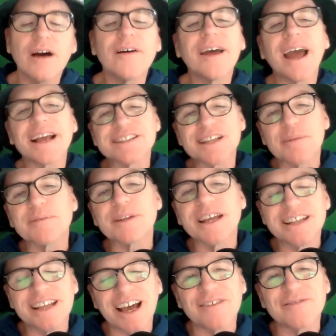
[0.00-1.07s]
Oh, actually, I
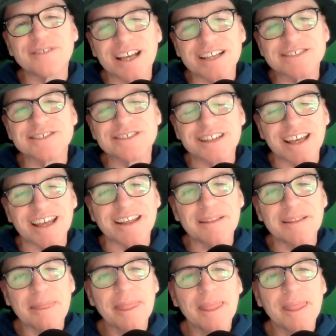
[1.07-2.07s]
played golf yesterday.